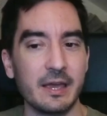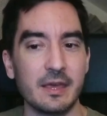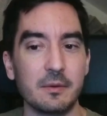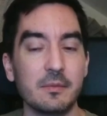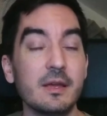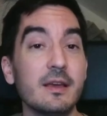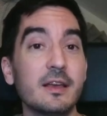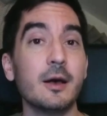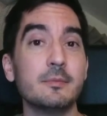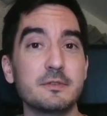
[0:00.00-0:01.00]
that
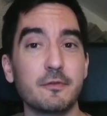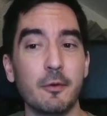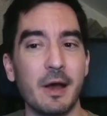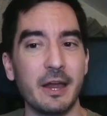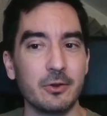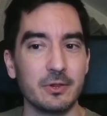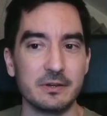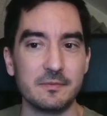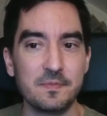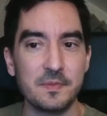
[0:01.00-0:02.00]
comes from
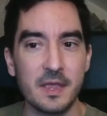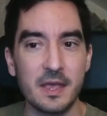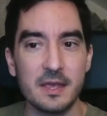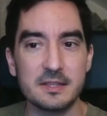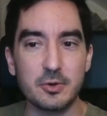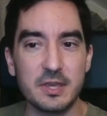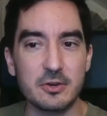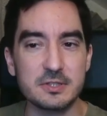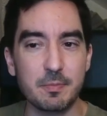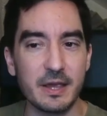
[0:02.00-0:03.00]
Ireland. So here's
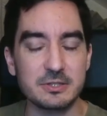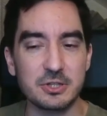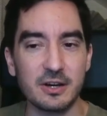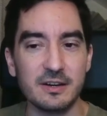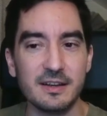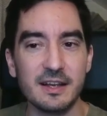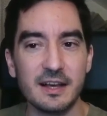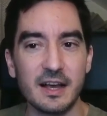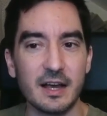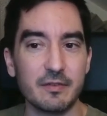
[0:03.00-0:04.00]
a picture
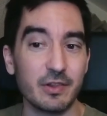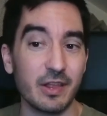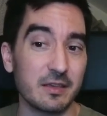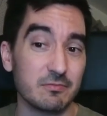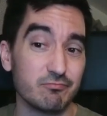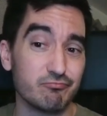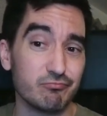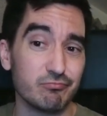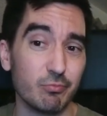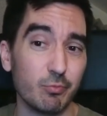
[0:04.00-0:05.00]
of like
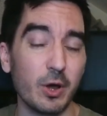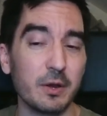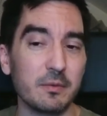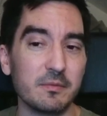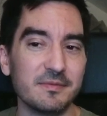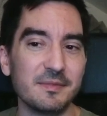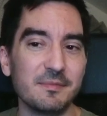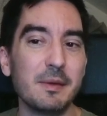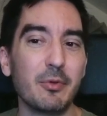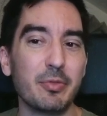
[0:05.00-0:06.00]
what
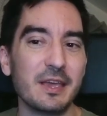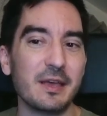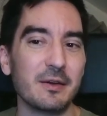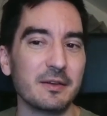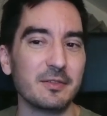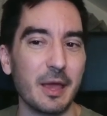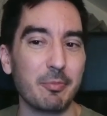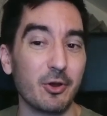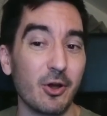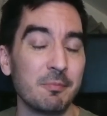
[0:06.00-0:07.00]
people think a
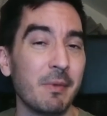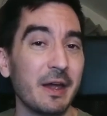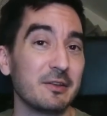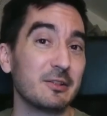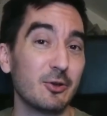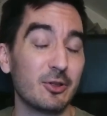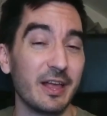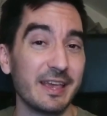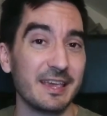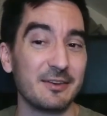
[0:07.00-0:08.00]
leprechaun might look
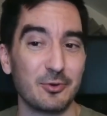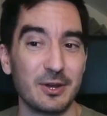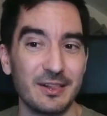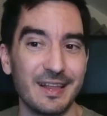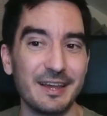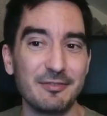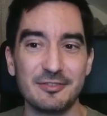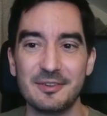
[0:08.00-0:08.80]
like in real life.